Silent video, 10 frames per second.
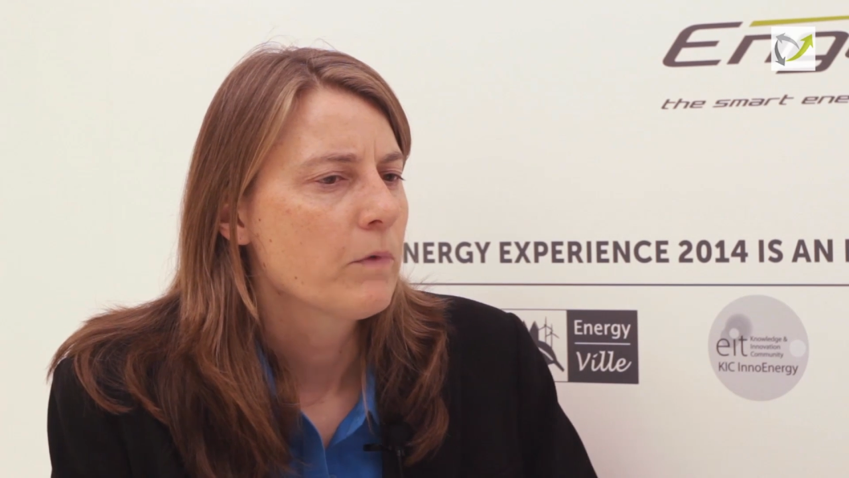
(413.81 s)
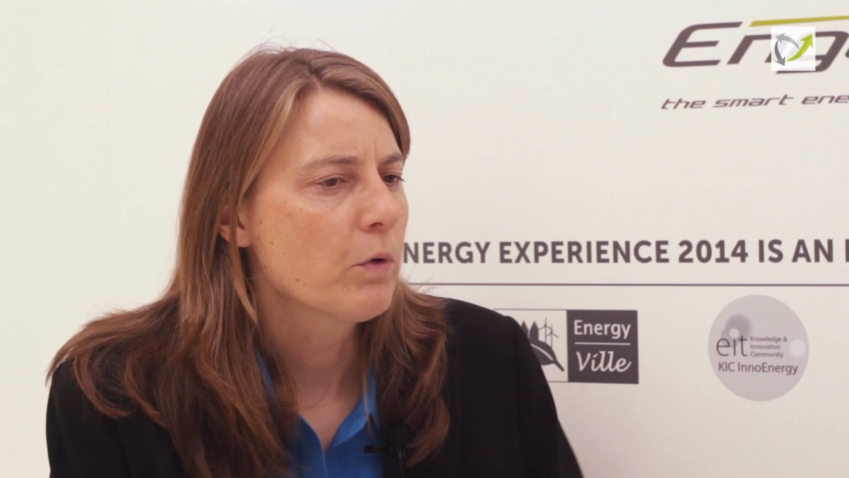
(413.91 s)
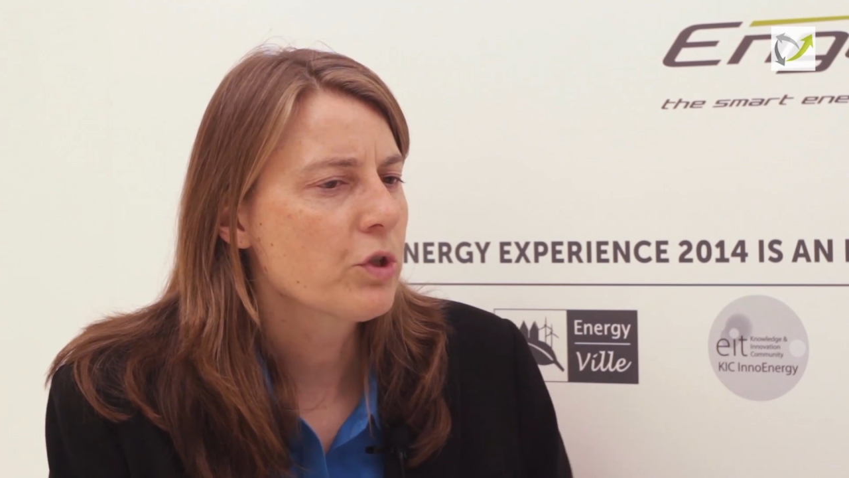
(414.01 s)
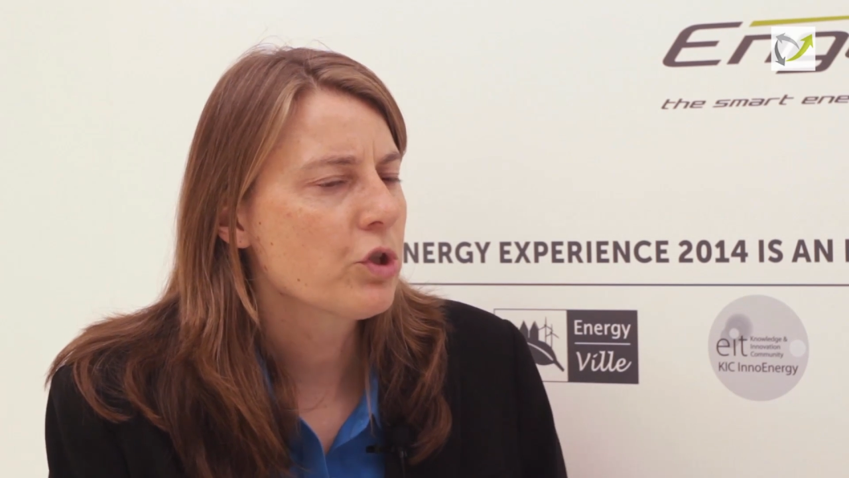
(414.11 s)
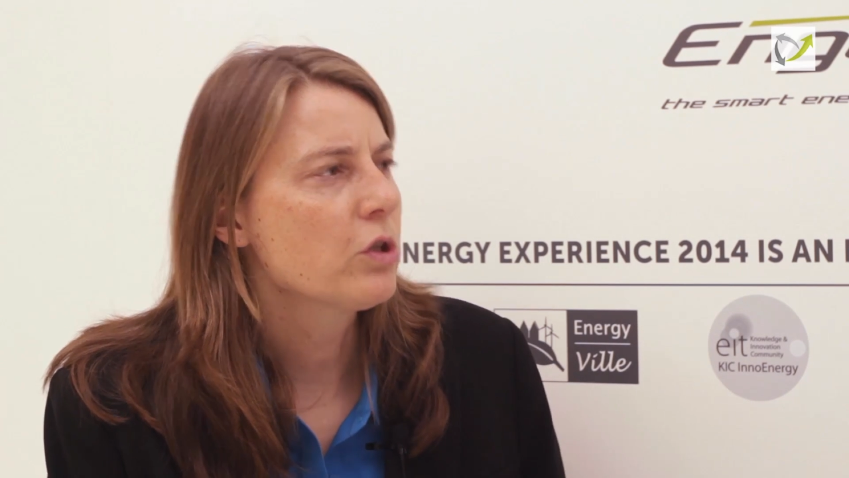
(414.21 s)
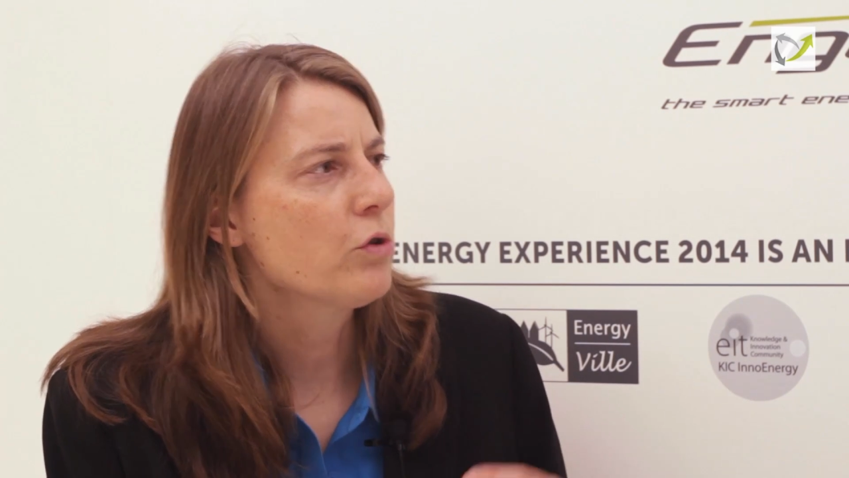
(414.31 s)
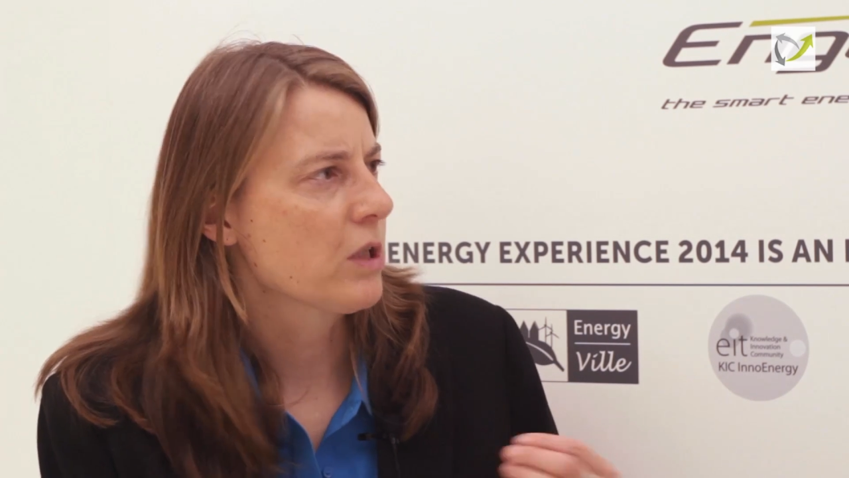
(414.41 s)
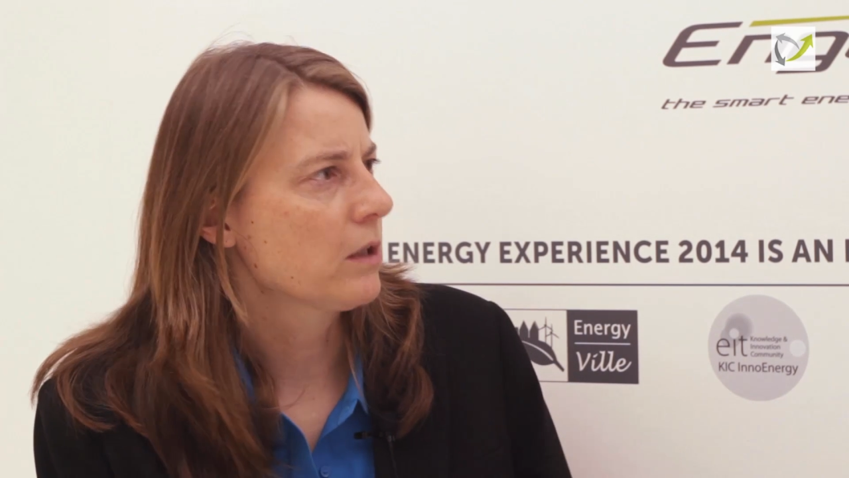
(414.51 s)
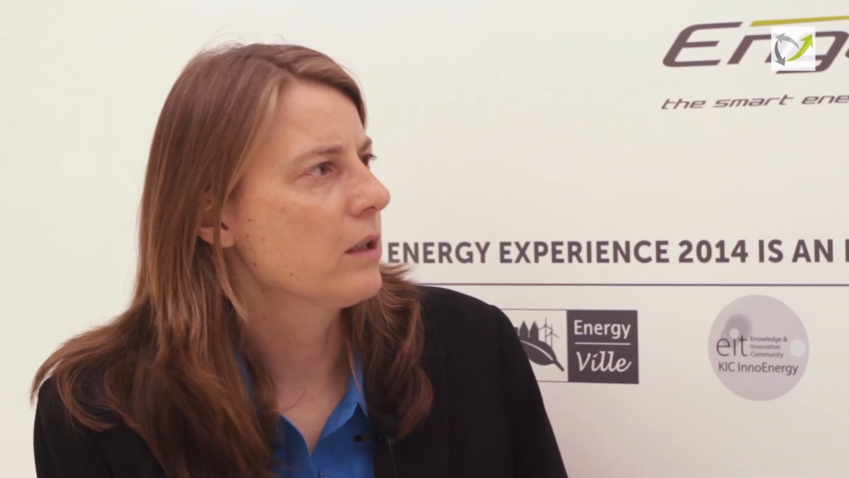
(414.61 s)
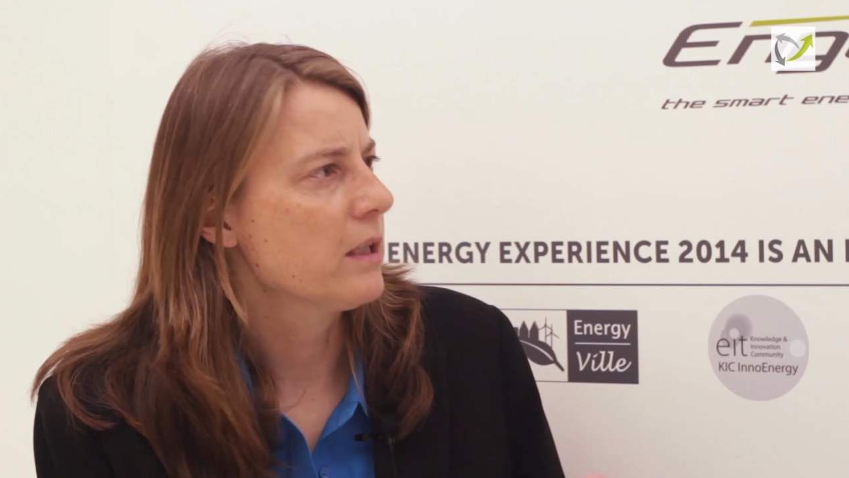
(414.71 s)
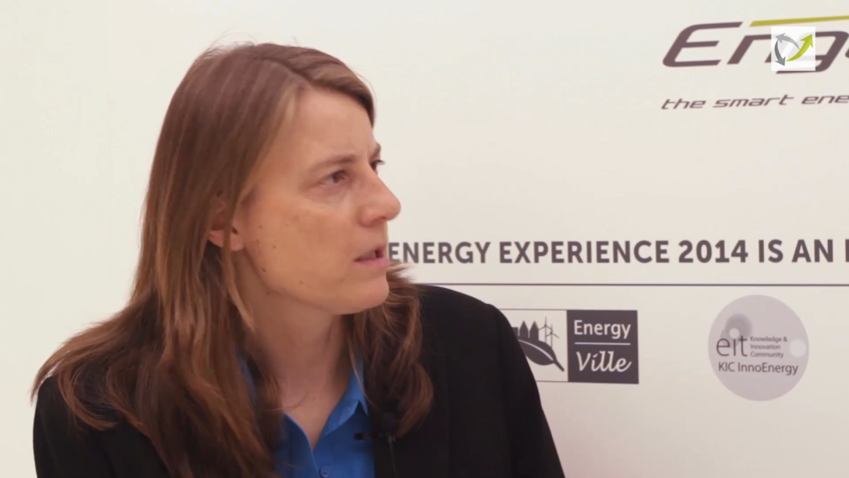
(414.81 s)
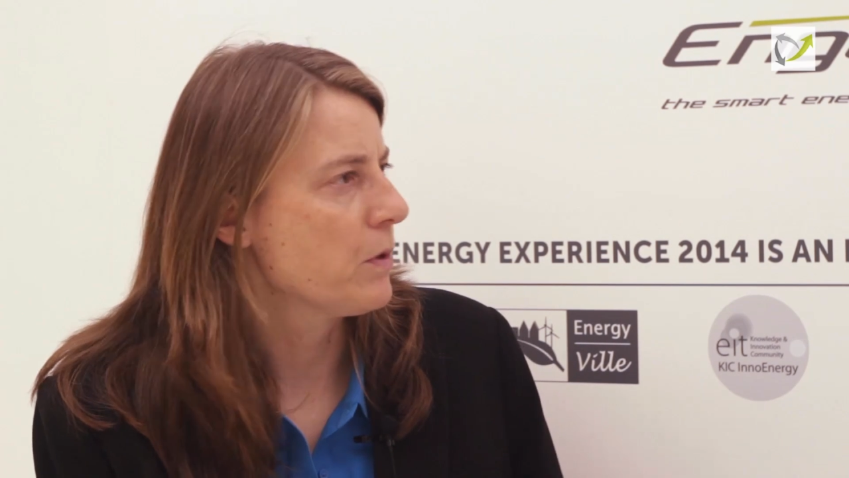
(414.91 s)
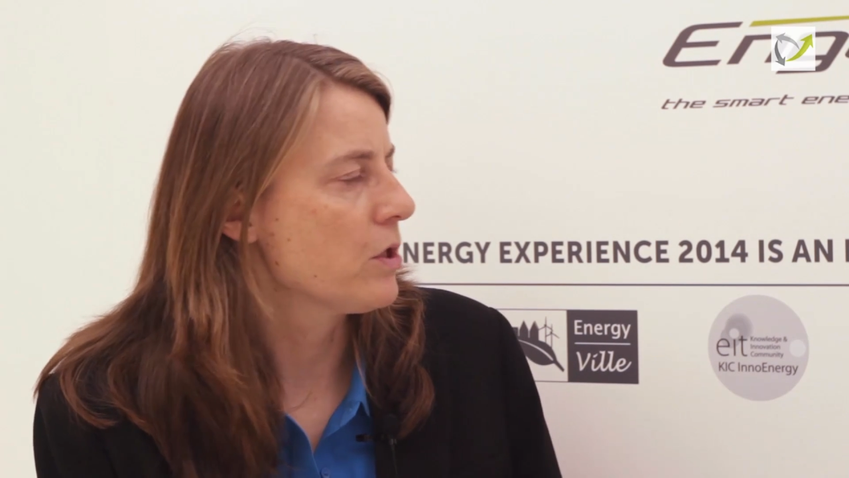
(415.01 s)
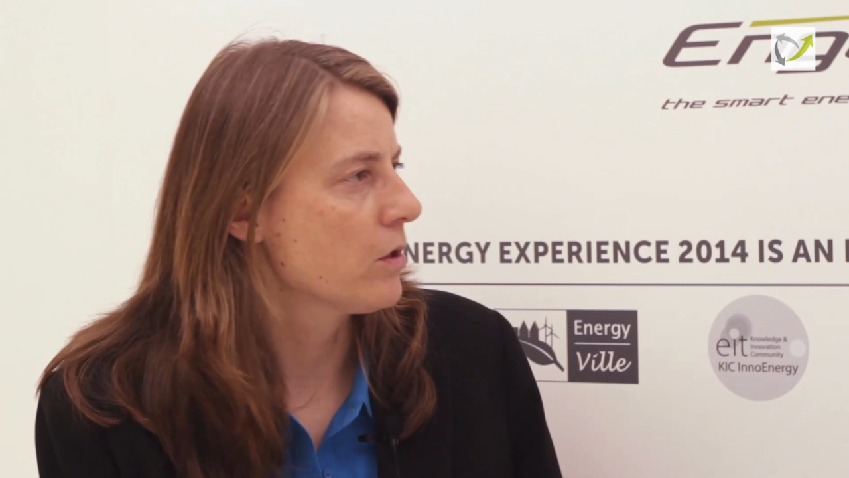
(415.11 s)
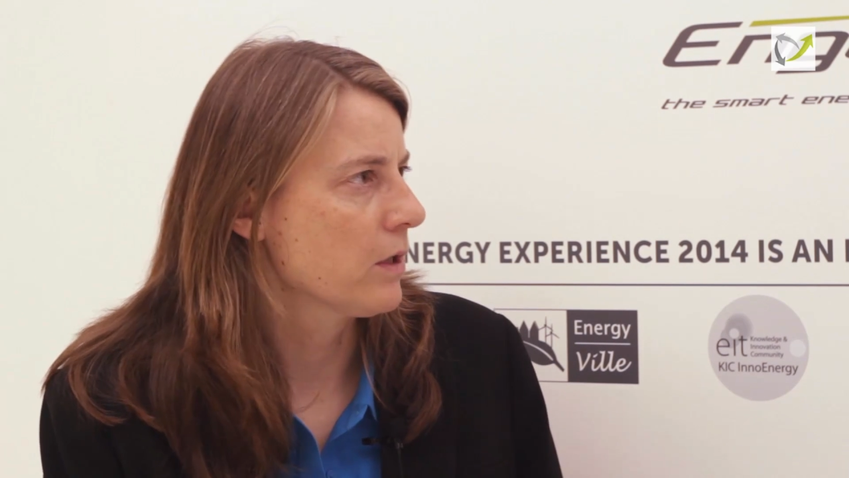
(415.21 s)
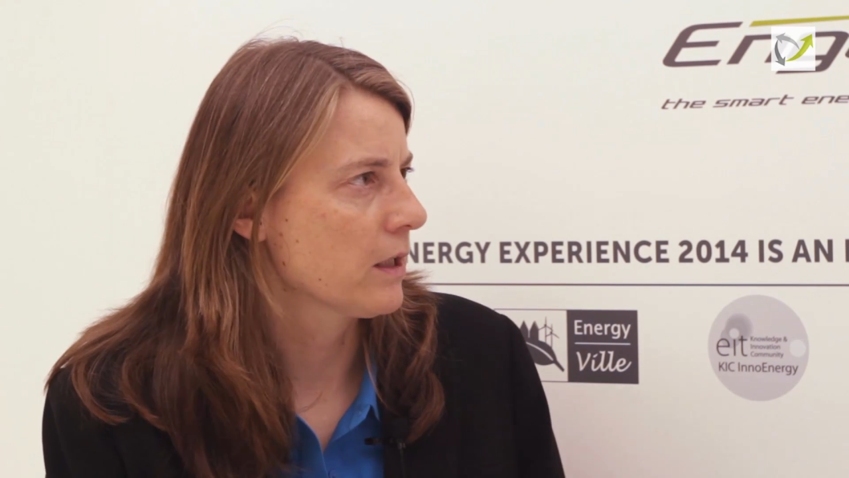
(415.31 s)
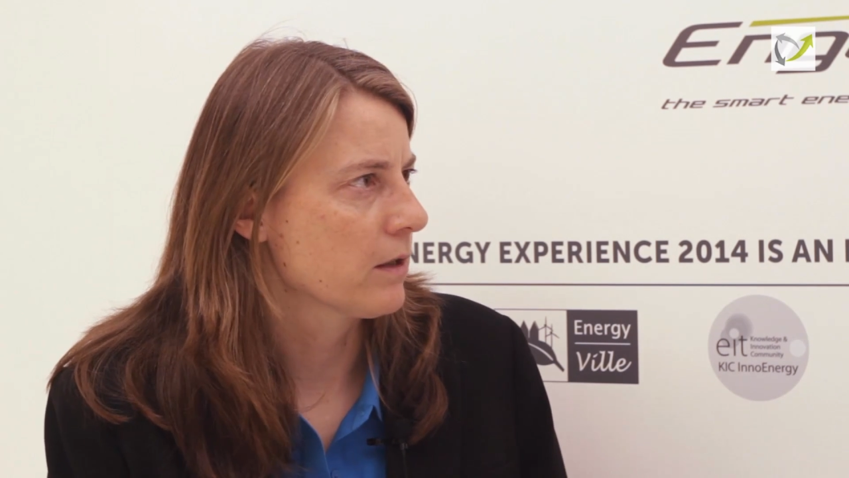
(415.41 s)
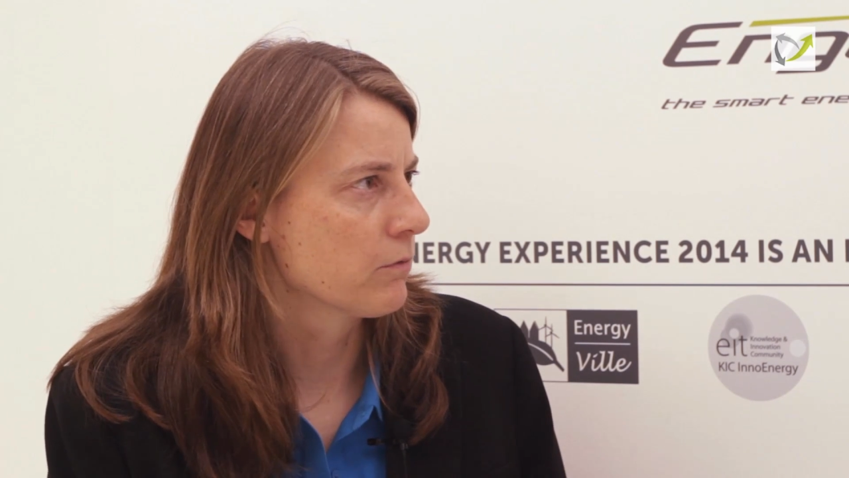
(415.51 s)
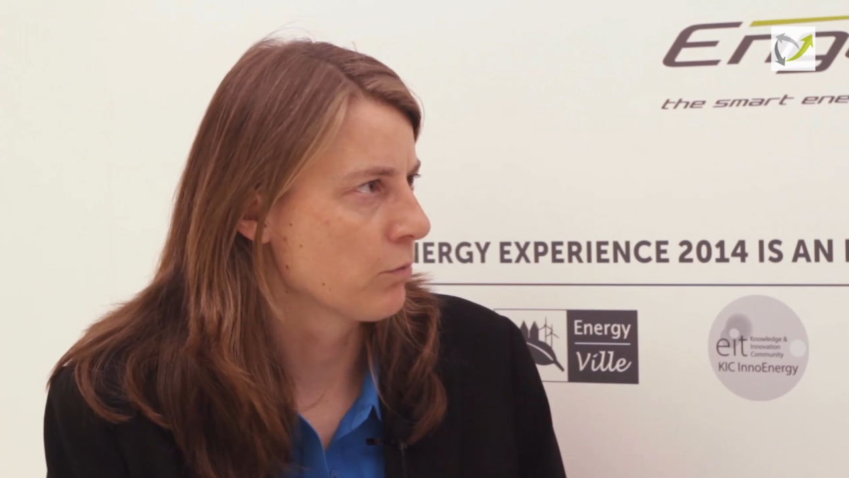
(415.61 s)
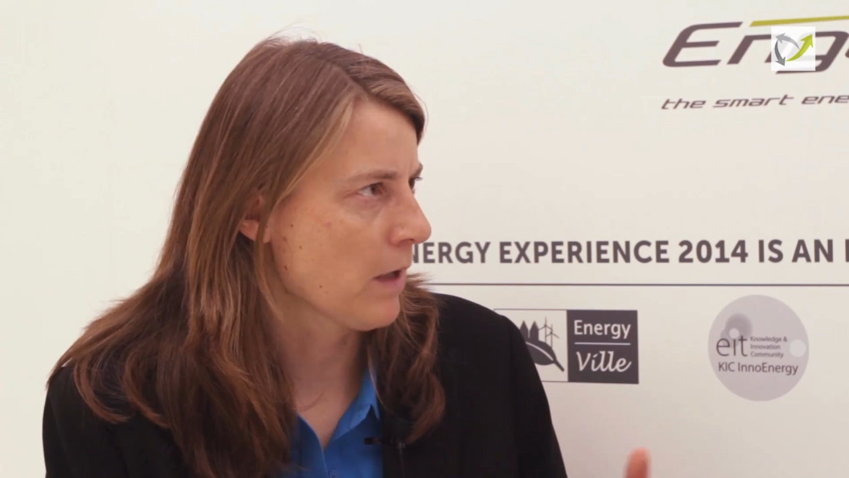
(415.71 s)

what should utilities be doing